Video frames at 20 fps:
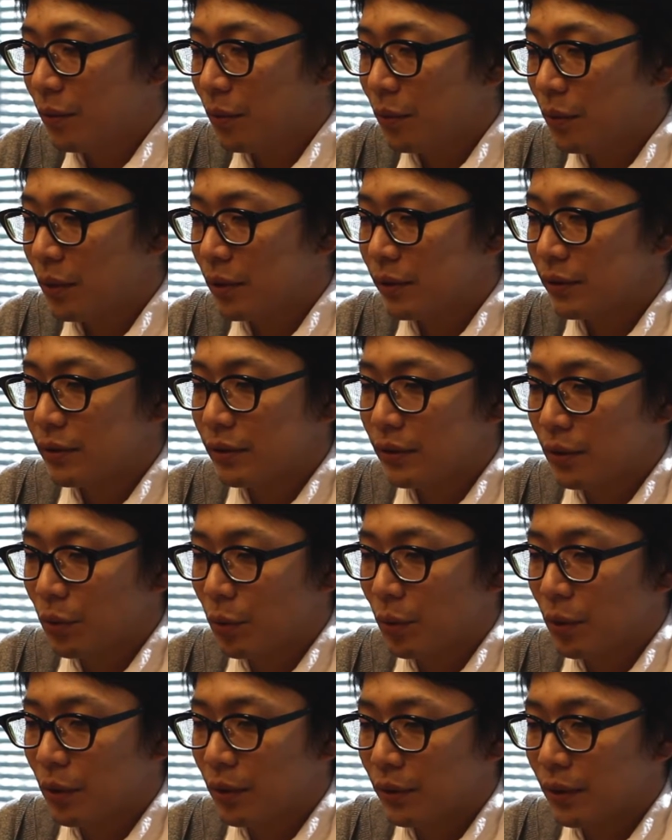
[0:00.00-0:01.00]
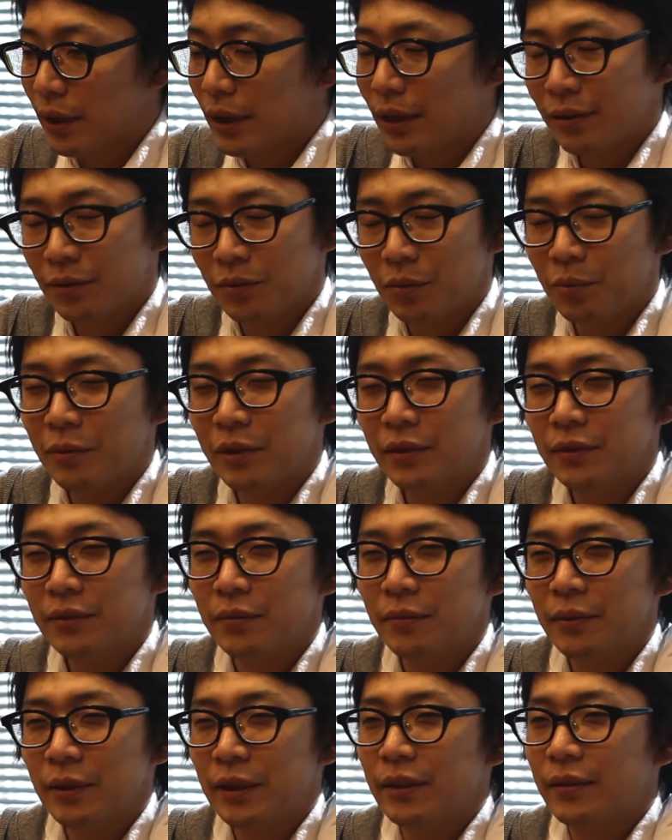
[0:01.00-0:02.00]
what's the word?
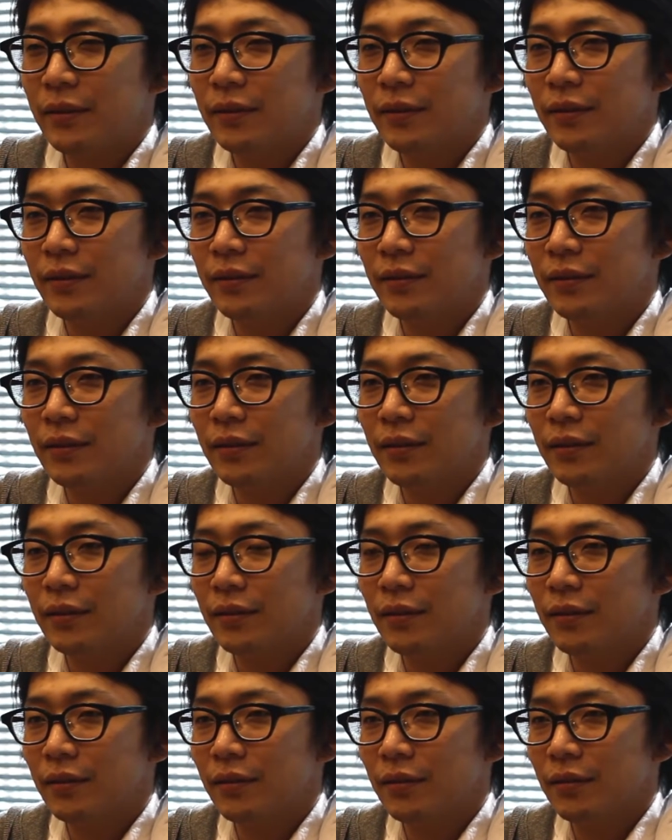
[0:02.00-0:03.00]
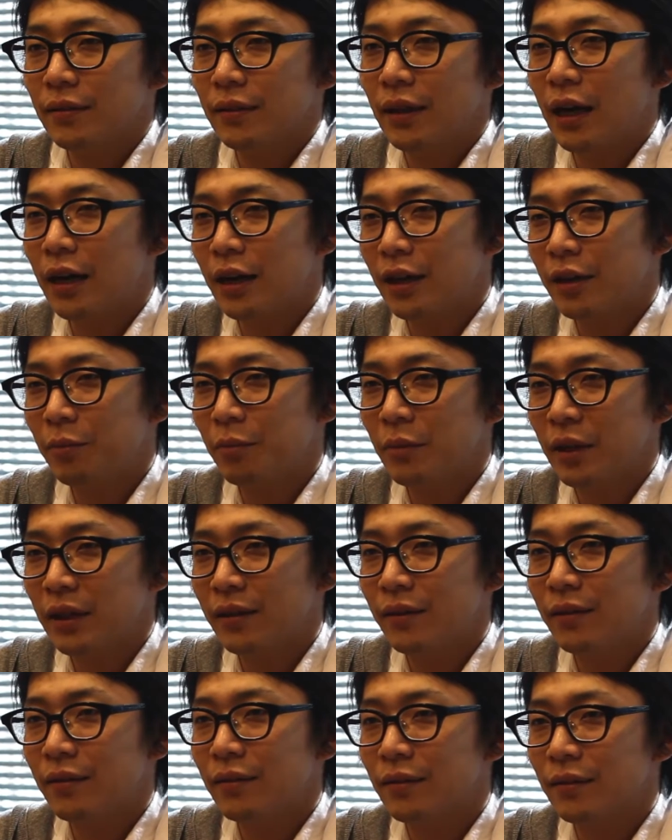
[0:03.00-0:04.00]
Atmosphere,
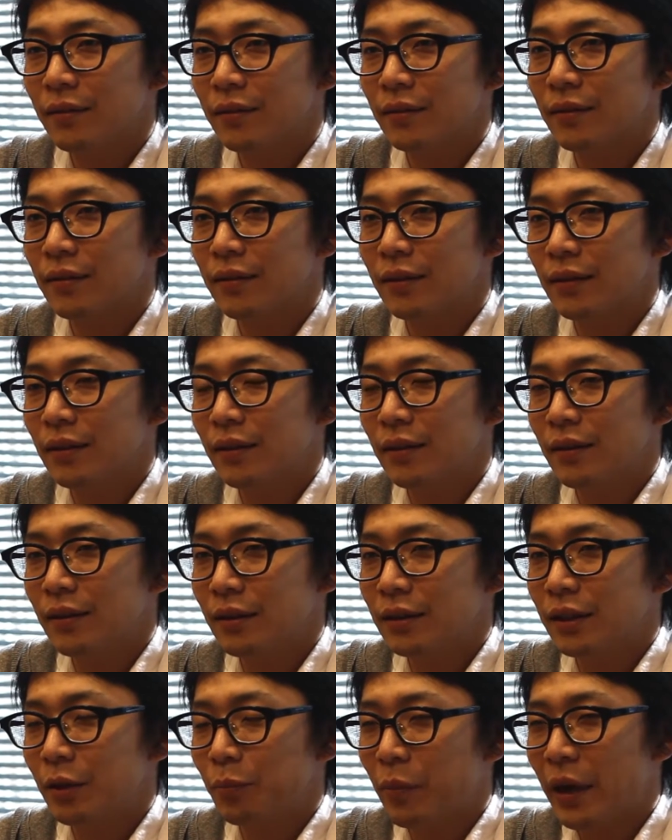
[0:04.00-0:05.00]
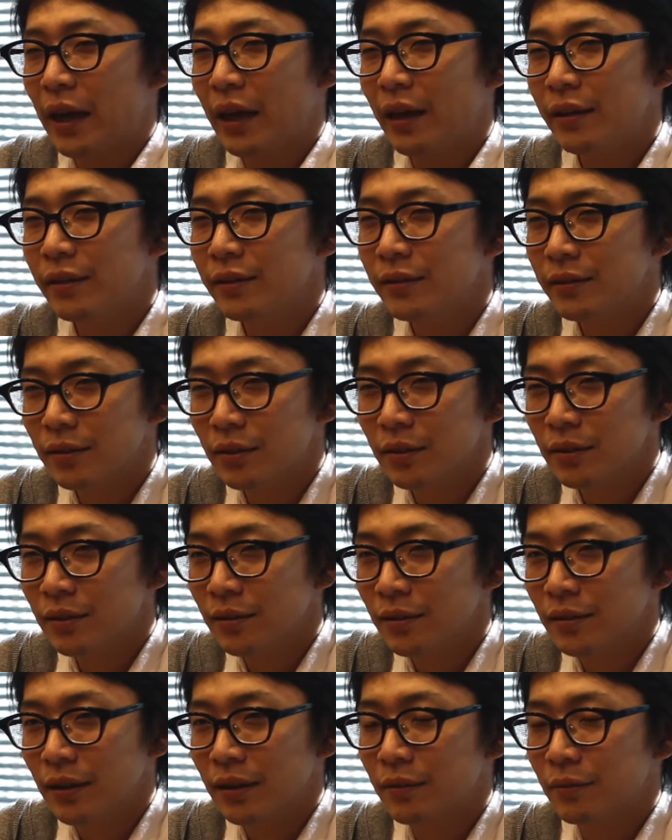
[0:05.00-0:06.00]
timing, the pace,
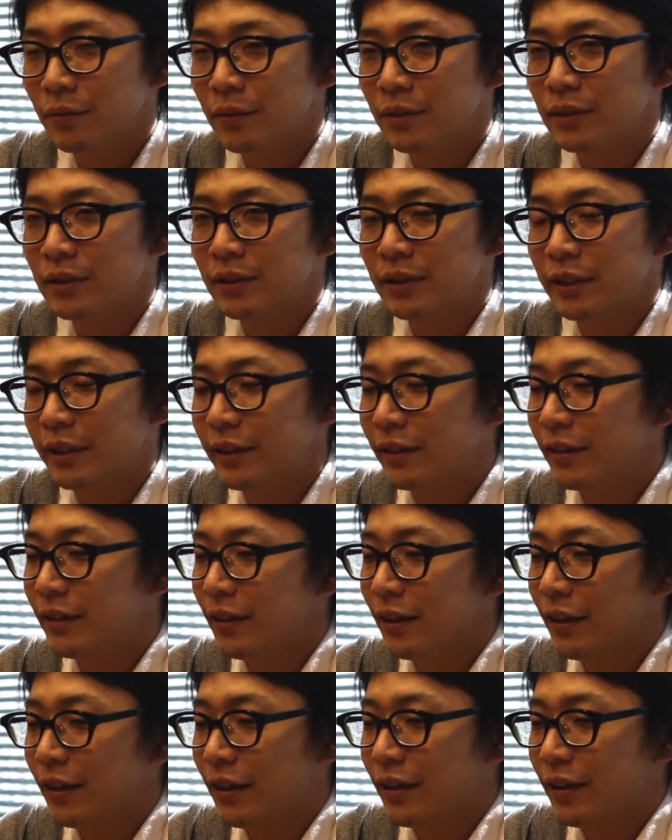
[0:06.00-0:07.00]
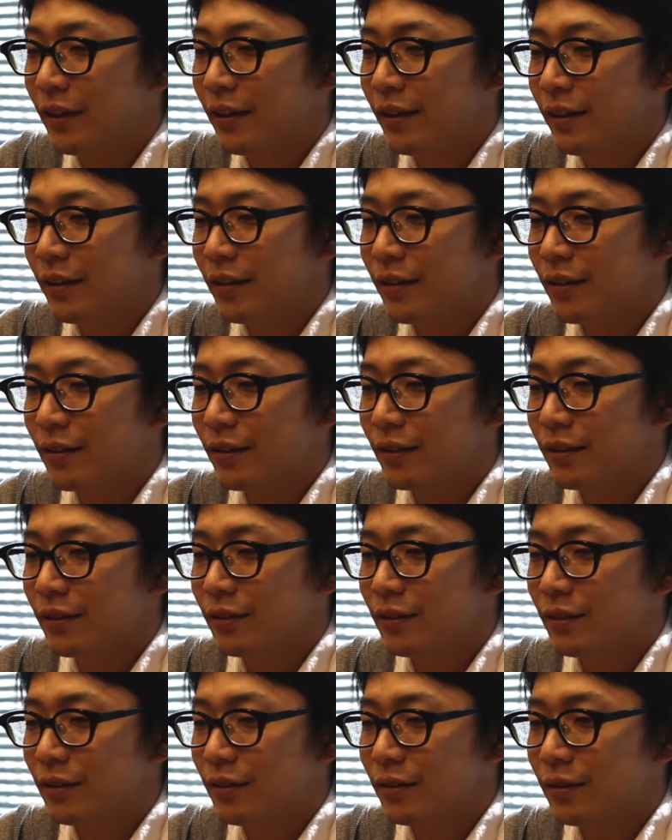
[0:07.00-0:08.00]
I would say,
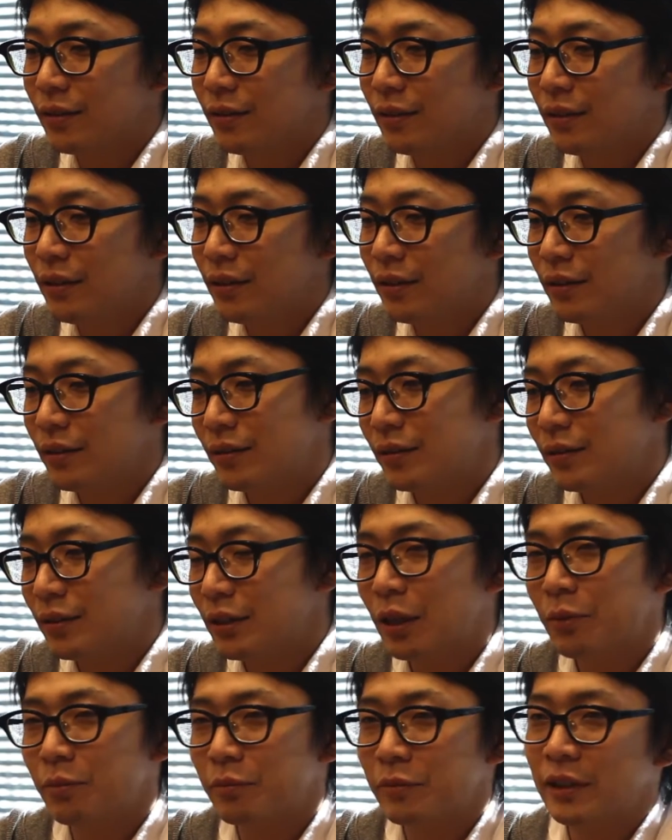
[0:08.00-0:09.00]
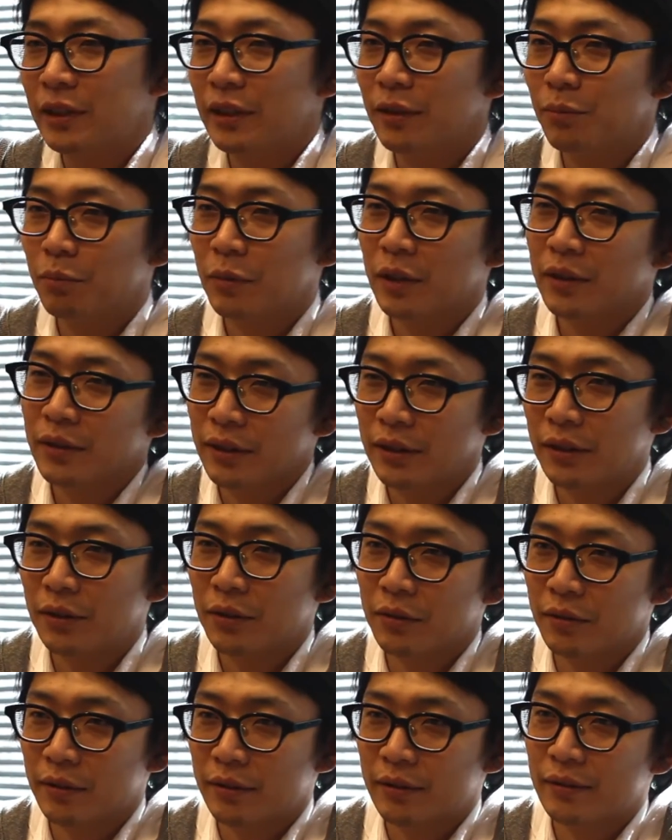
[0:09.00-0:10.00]
is something
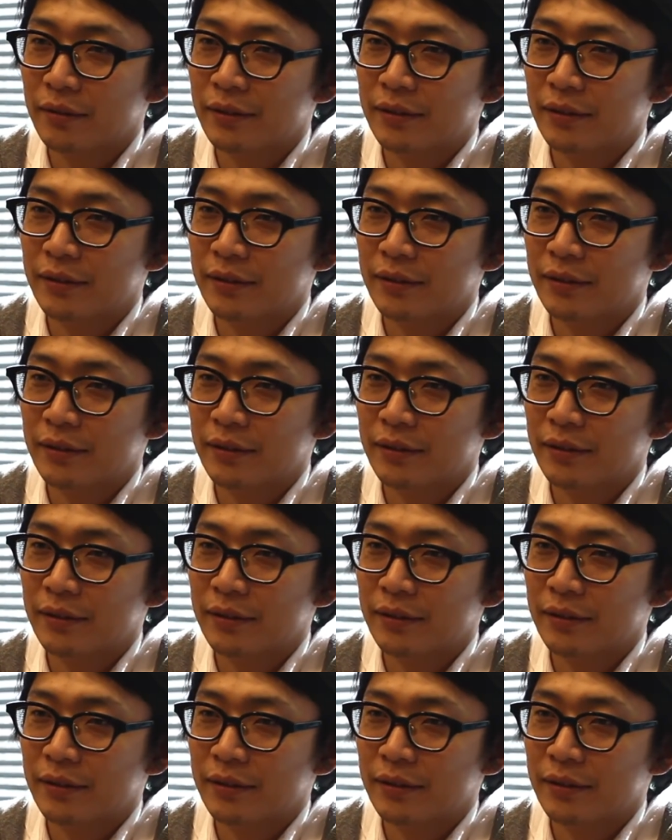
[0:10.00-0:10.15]
particular